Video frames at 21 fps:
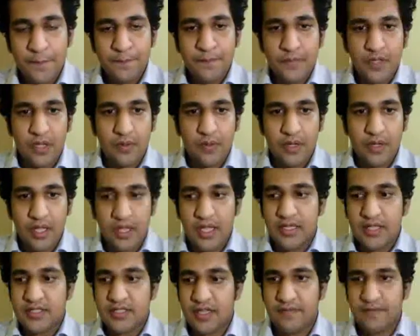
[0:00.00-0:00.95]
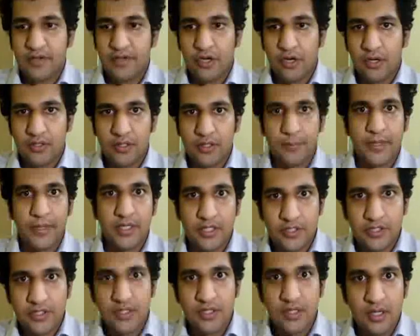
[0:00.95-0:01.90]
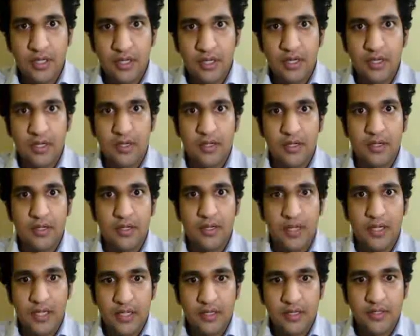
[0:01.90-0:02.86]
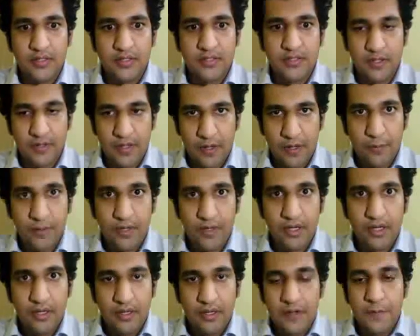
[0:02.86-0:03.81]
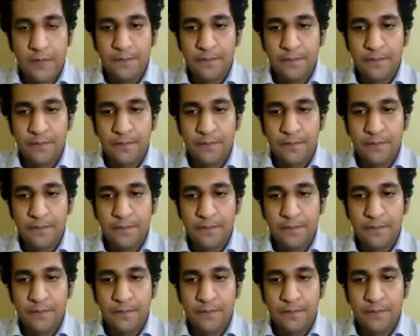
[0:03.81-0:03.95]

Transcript: okay, it's even got the meningeal layers surrounding it.